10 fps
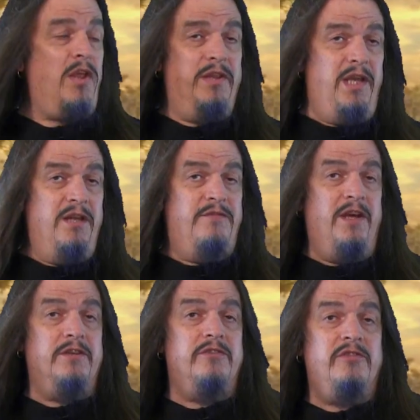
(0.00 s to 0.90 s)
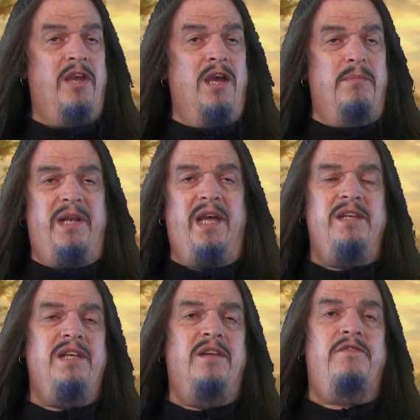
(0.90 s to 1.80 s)
They had feathers, but
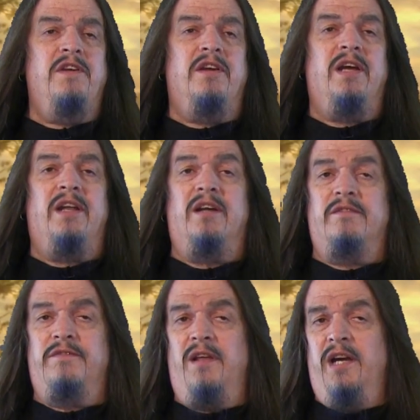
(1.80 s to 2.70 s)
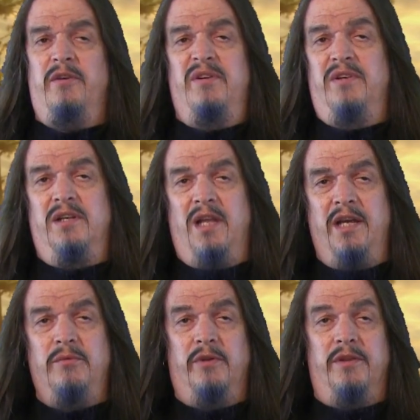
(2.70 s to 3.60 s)
hadn't yet figured out how to fly or even
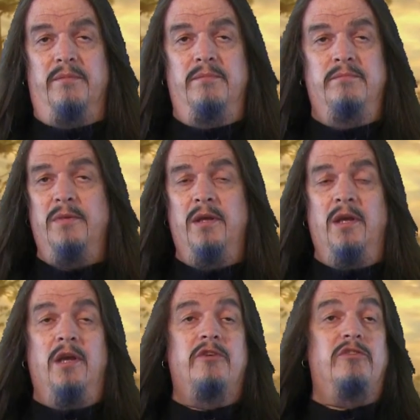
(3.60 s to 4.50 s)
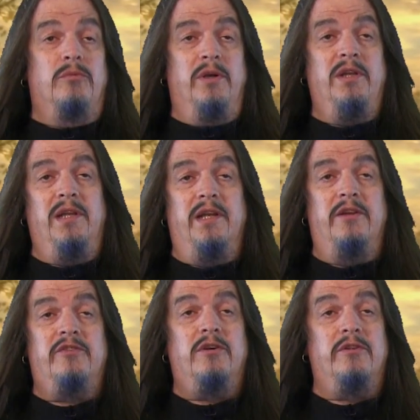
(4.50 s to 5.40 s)
glide with them. So one
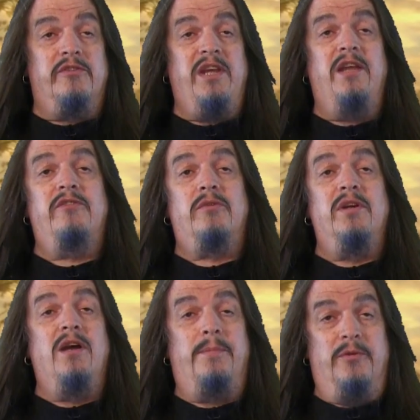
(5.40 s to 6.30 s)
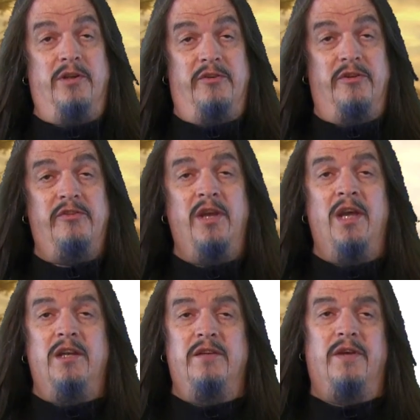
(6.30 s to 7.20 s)
lineage, called Scansoriopterygids,
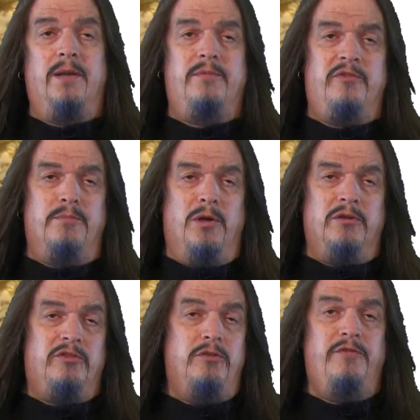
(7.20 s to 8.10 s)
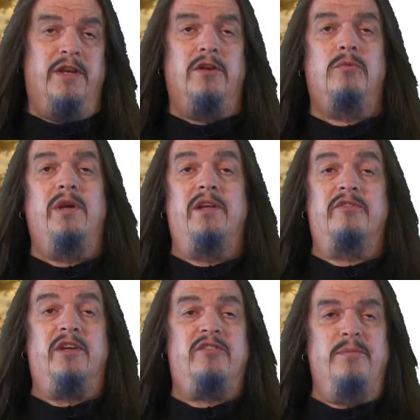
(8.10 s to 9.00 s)
developed small two-fingered
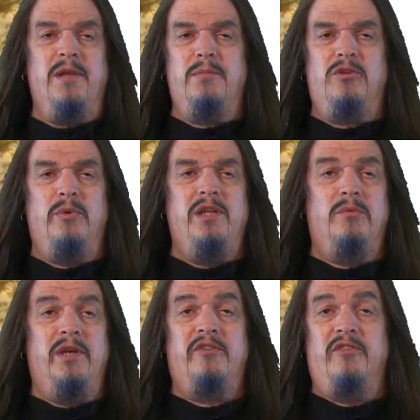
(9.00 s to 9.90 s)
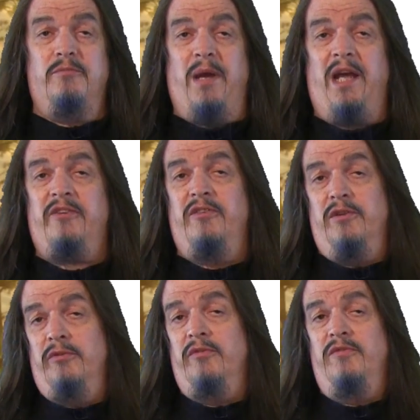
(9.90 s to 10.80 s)
wings, like something between the wings of bats and
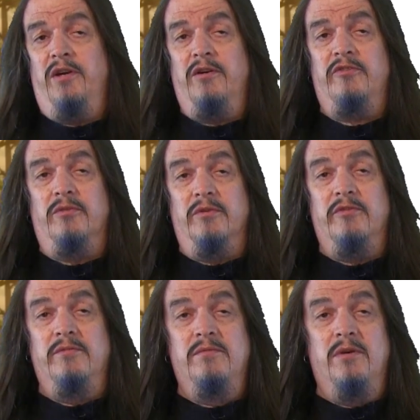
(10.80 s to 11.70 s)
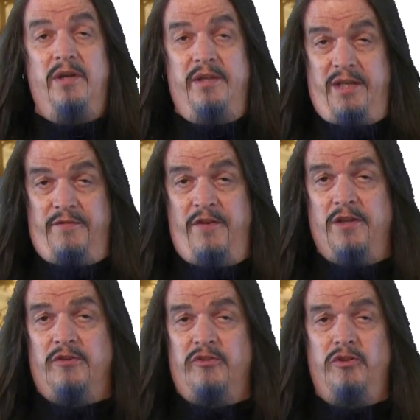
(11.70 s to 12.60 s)
those of pterosaurs. They had
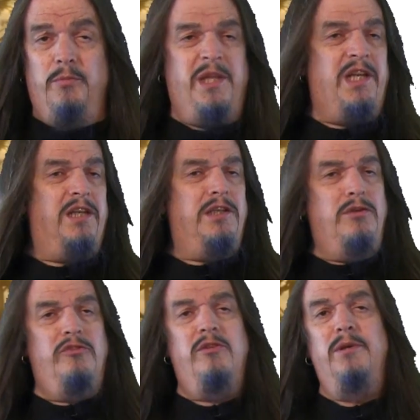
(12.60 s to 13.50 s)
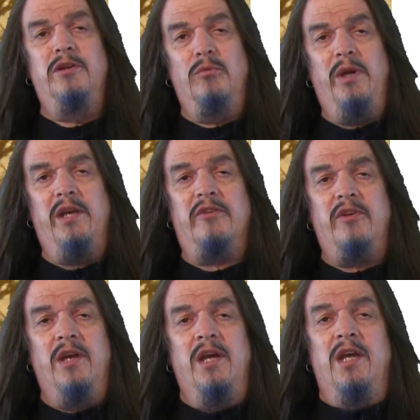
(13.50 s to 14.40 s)
feathers too, but they didn't use them in their wings.
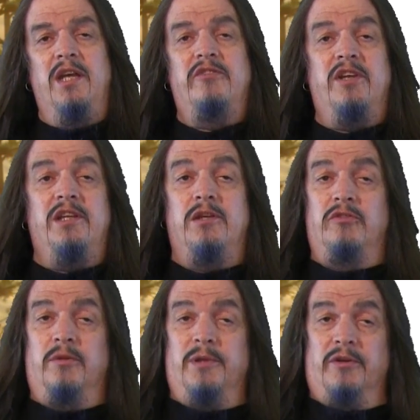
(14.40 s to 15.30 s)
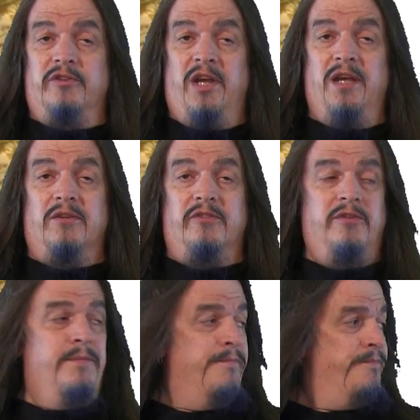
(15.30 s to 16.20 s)
Instead, they used them in their
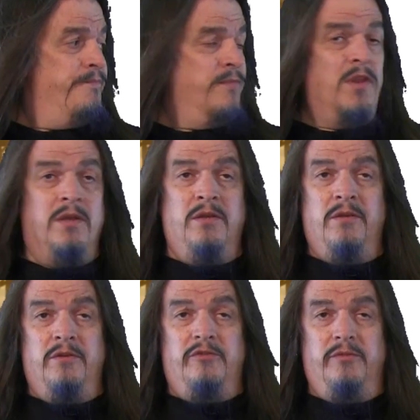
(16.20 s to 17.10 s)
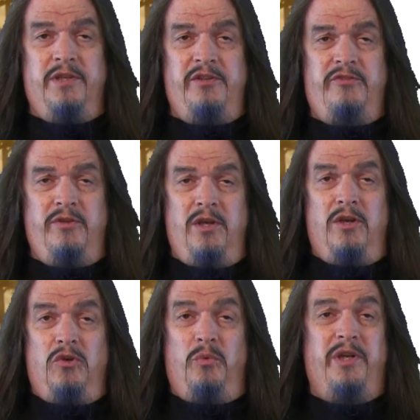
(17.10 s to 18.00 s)
tails. So these
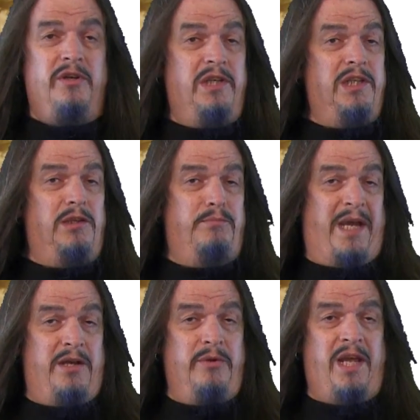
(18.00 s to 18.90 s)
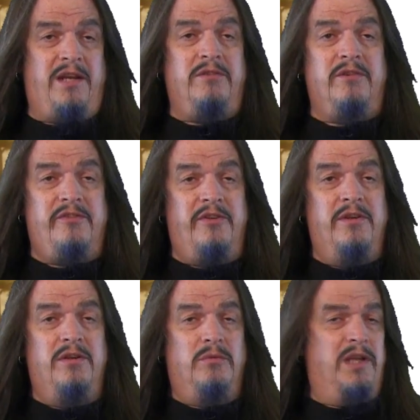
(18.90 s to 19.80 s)
weird little batodactyls
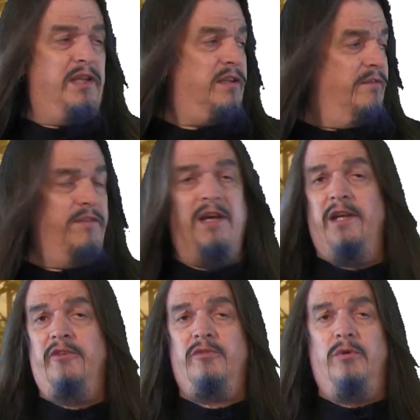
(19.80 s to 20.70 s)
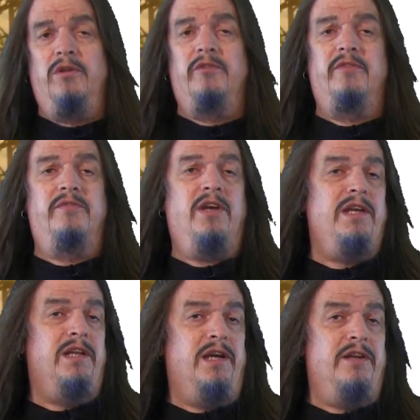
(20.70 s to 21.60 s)
were like the flying squirrels of
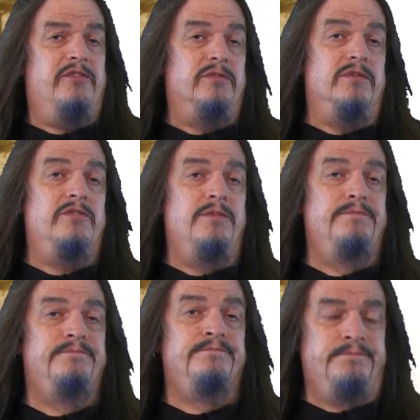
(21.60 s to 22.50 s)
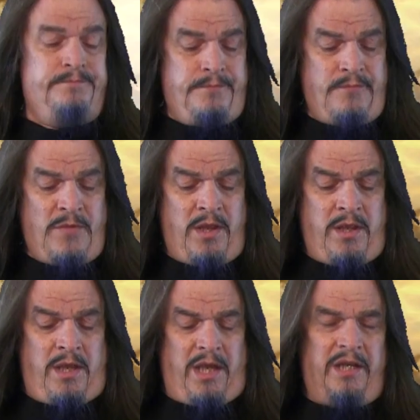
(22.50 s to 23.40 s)
tiny dinosaurs.
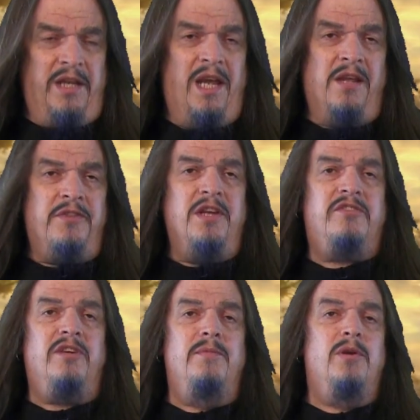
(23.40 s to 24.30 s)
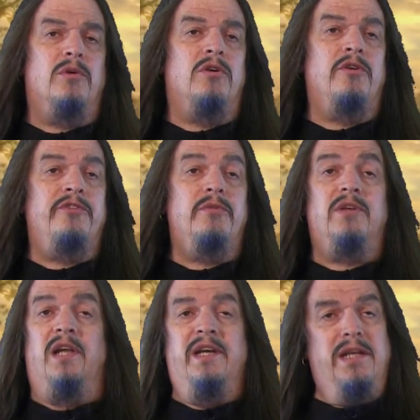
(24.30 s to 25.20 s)
And at that time, they were also
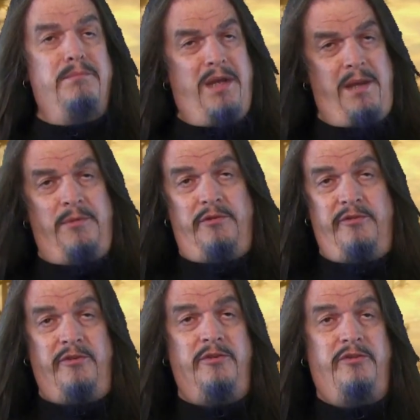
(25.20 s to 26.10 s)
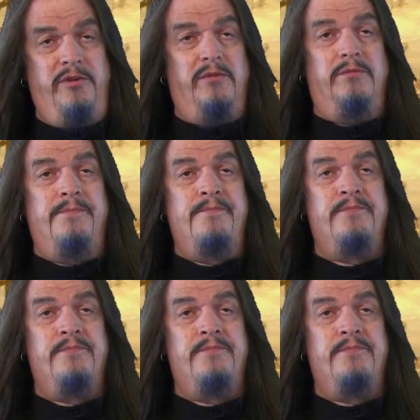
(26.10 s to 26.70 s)
gliding mammals too.